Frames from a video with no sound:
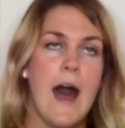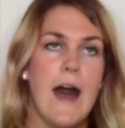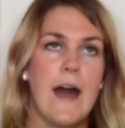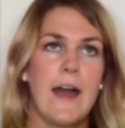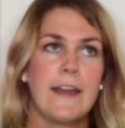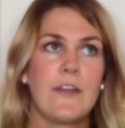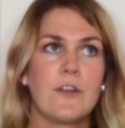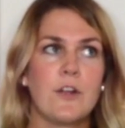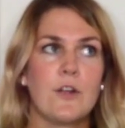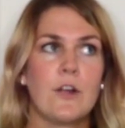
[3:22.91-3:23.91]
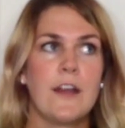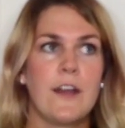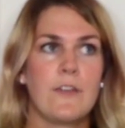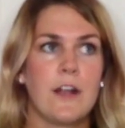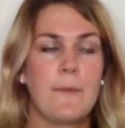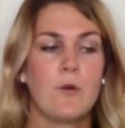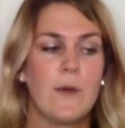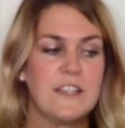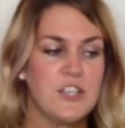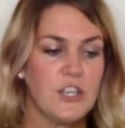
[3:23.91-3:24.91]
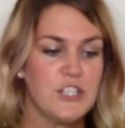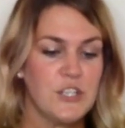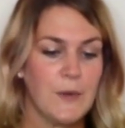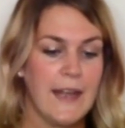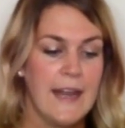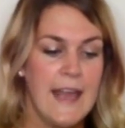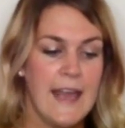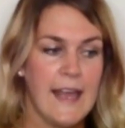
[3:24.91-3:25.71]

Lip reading: Another couple ways you could do it